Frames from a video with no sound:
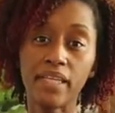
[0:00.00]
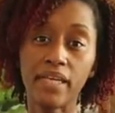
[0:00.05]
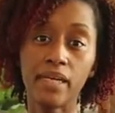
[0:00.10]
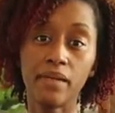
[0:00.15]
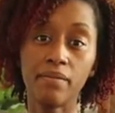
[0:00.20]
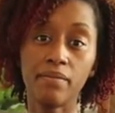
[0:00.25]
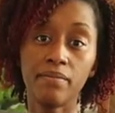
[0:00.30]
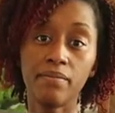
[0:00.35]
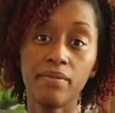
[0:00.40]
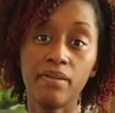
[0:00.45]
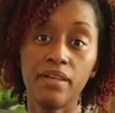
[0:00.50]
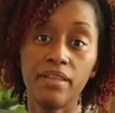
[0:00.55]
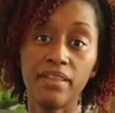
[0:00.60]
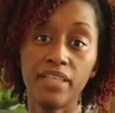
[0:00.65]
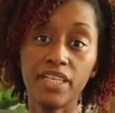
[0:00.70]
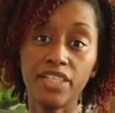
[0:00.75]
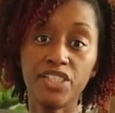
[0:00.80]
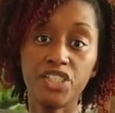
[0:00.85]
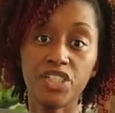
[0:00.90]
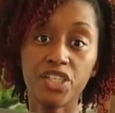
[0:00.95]
theme
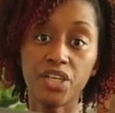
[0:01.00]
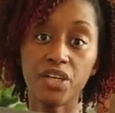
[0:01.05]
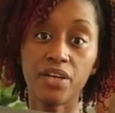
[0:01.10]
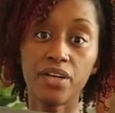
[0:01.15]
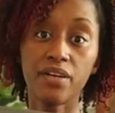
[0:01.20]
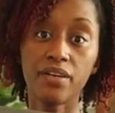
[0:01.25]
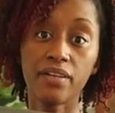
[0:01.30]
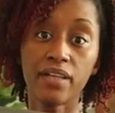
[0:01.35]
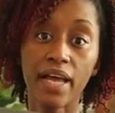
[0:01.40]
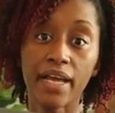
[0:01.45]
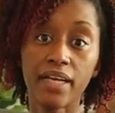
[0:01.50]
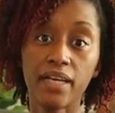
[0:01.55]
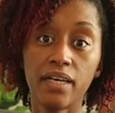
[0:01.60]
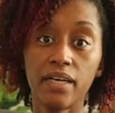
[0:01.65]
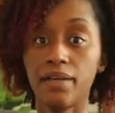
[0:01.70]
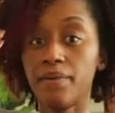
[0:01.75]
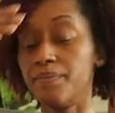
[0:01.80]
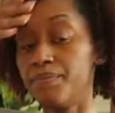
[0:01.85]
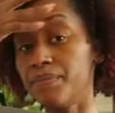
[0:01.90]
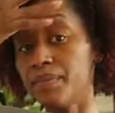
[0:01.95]
this year like
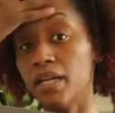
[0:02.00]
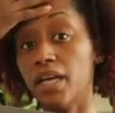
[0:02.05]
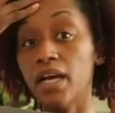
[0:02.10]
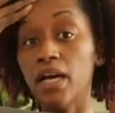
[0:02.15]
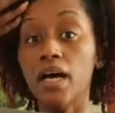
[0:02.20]
a,